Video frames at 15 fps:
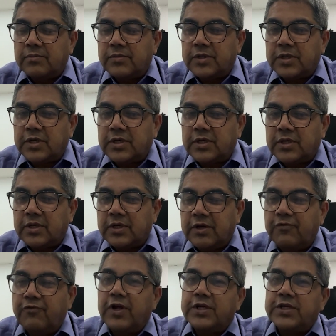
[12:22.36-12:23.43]
The
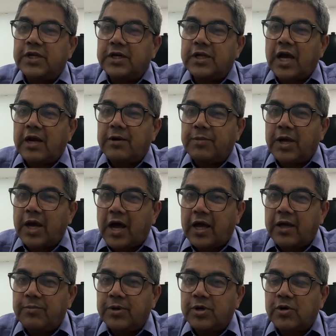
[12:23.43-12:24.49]
inflation can be
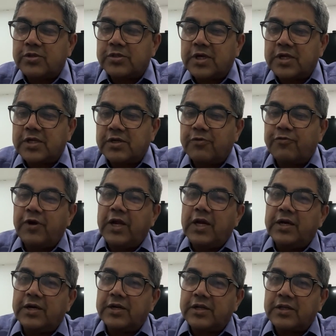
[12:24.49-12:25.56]
high because there is a
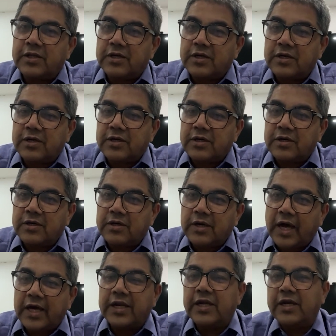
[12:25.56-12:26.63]
failure in the
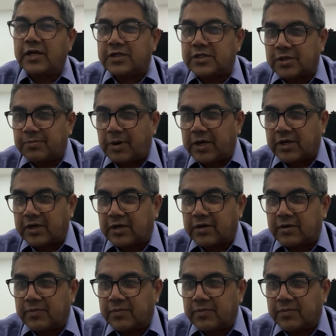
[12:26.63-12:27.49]
agriculture market,